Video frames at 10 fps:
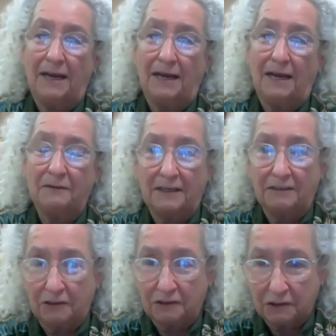now
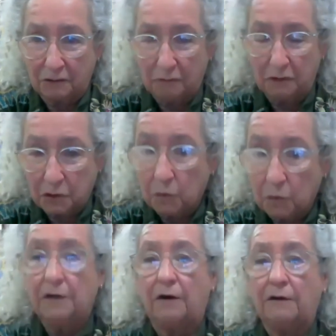and just a real
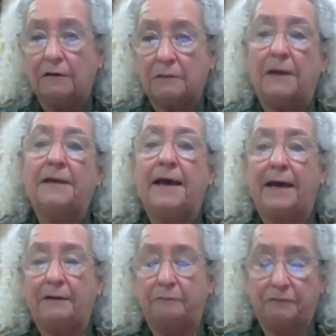sweetheart to my
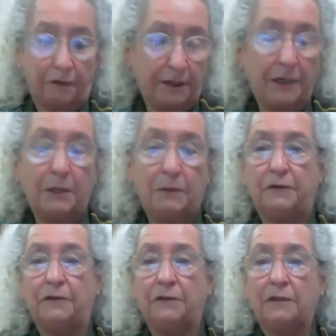dad very
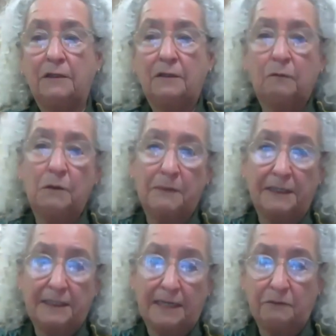helpful when
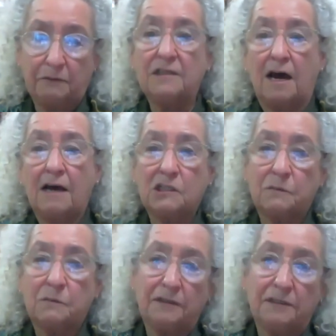my dad was in the
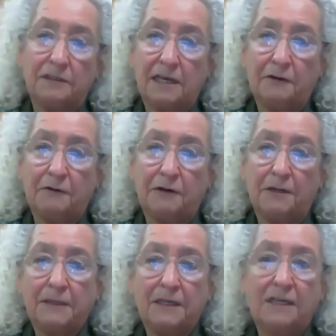hospital etc
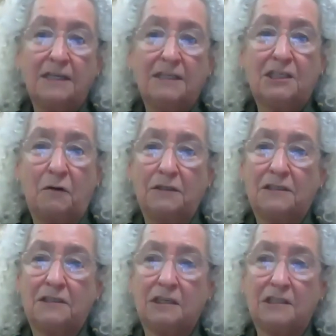so
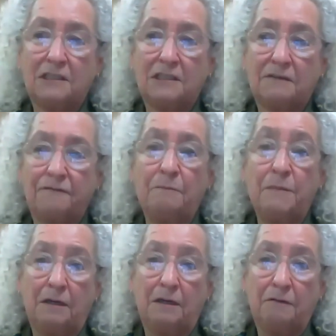it's just very
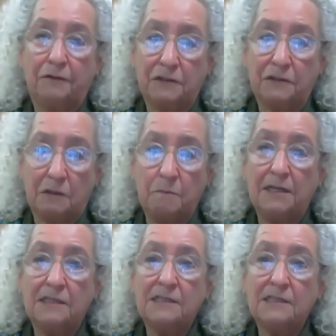meaningful to
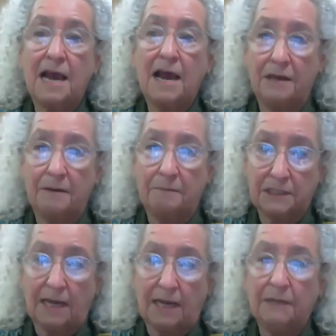me to have them
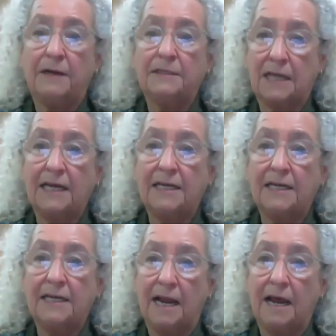side by side
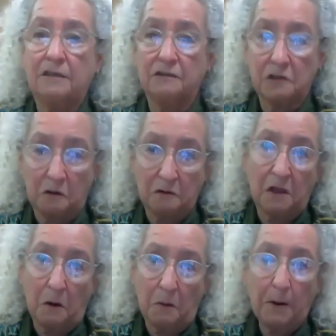now in Tulsa,
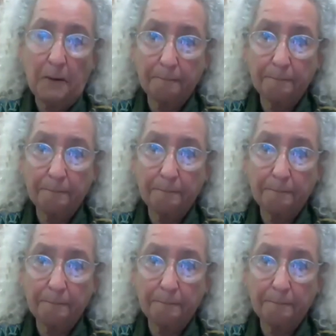Oklahoma.